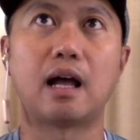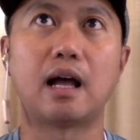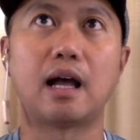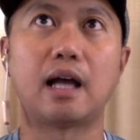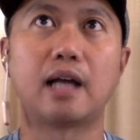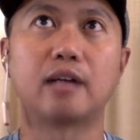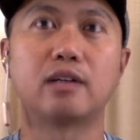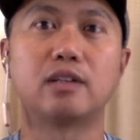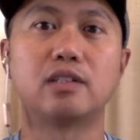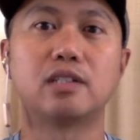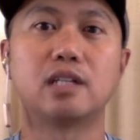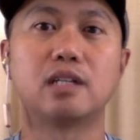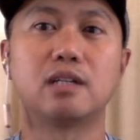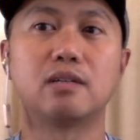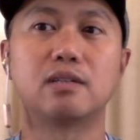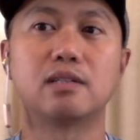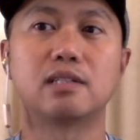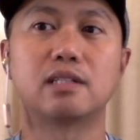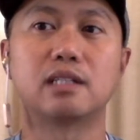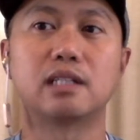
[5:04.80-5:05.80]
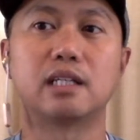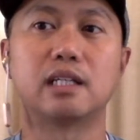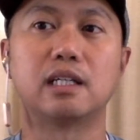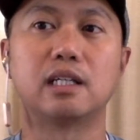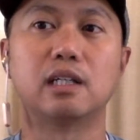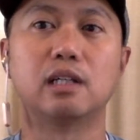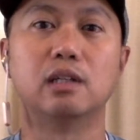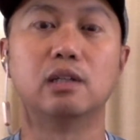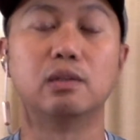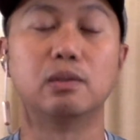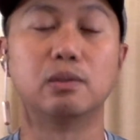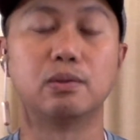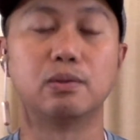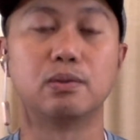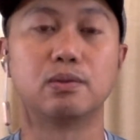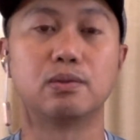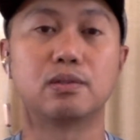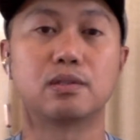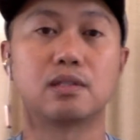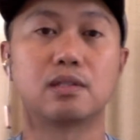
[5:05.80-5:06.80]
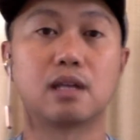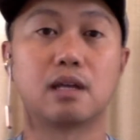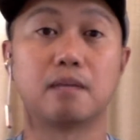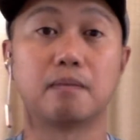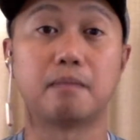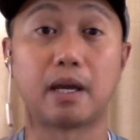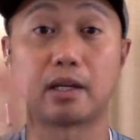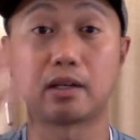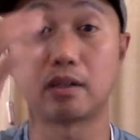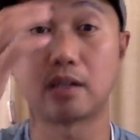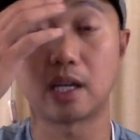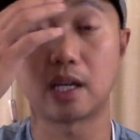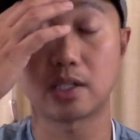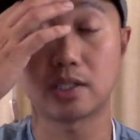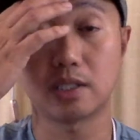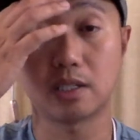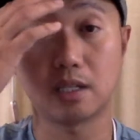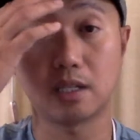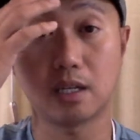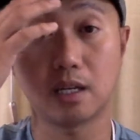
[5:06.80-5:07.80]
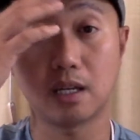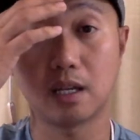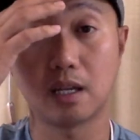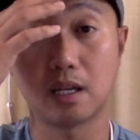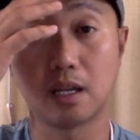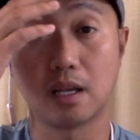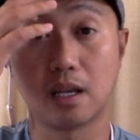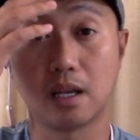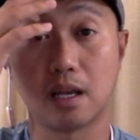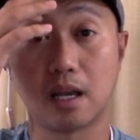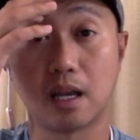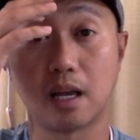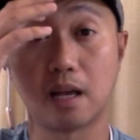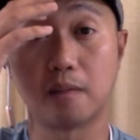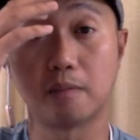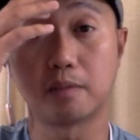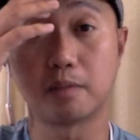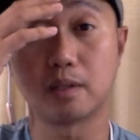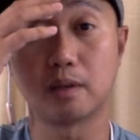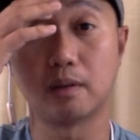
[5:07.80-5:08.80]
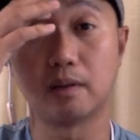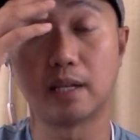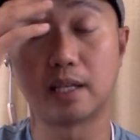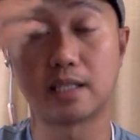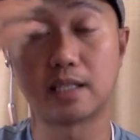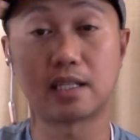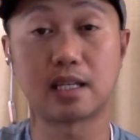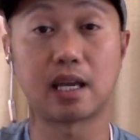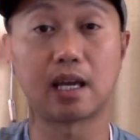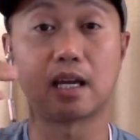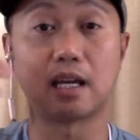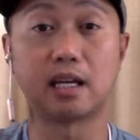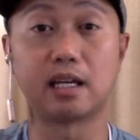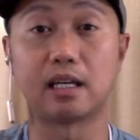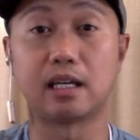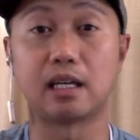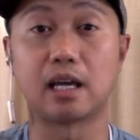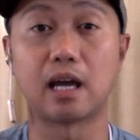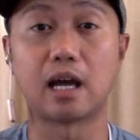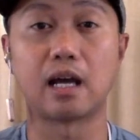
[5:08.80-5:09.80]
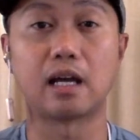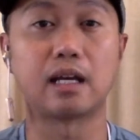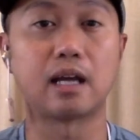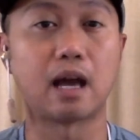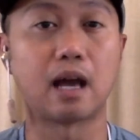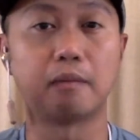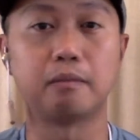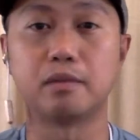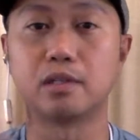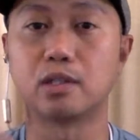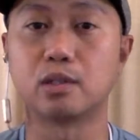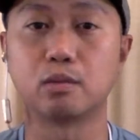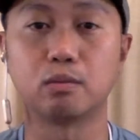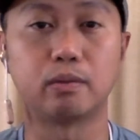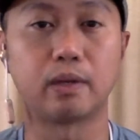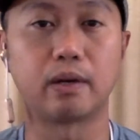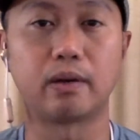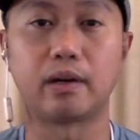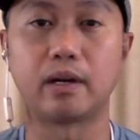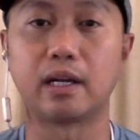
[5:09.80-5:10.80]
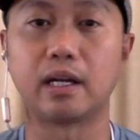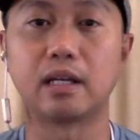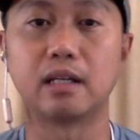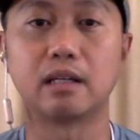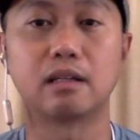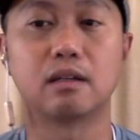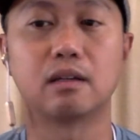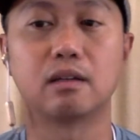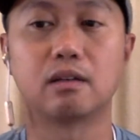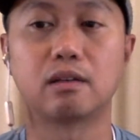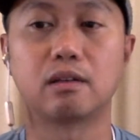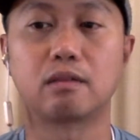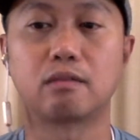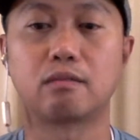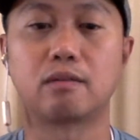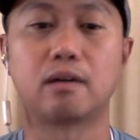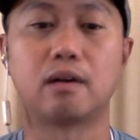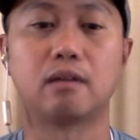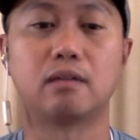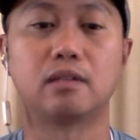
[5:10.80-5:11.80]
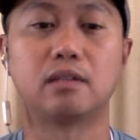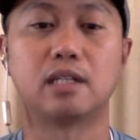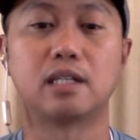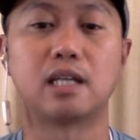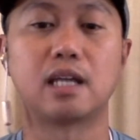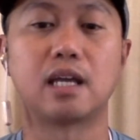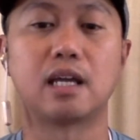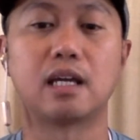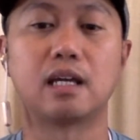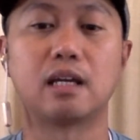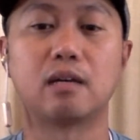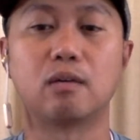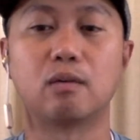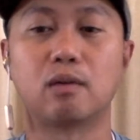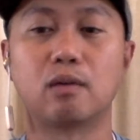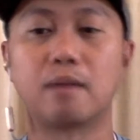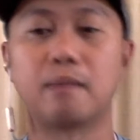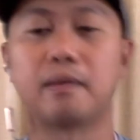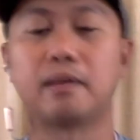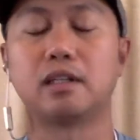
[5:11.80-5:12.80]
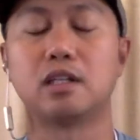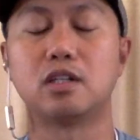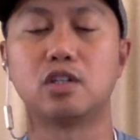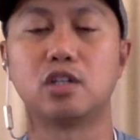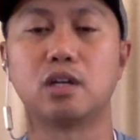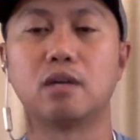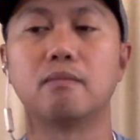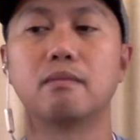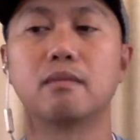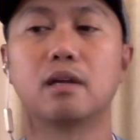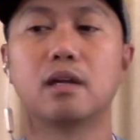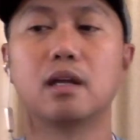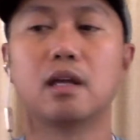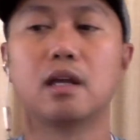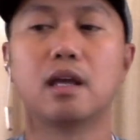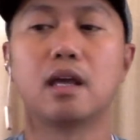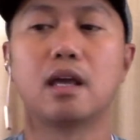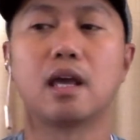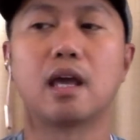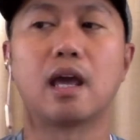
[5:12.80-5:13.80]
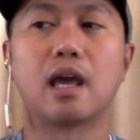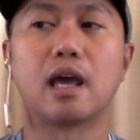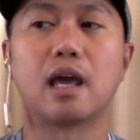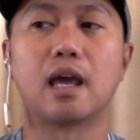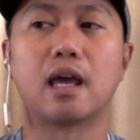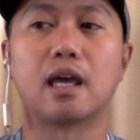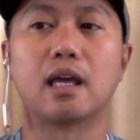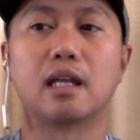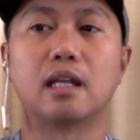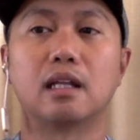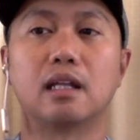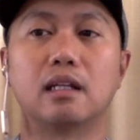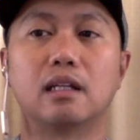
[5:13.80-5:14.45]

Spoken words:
I continuously lose my connection. So let's say I'm just wearing it throughout the day, or I'm at the gym, and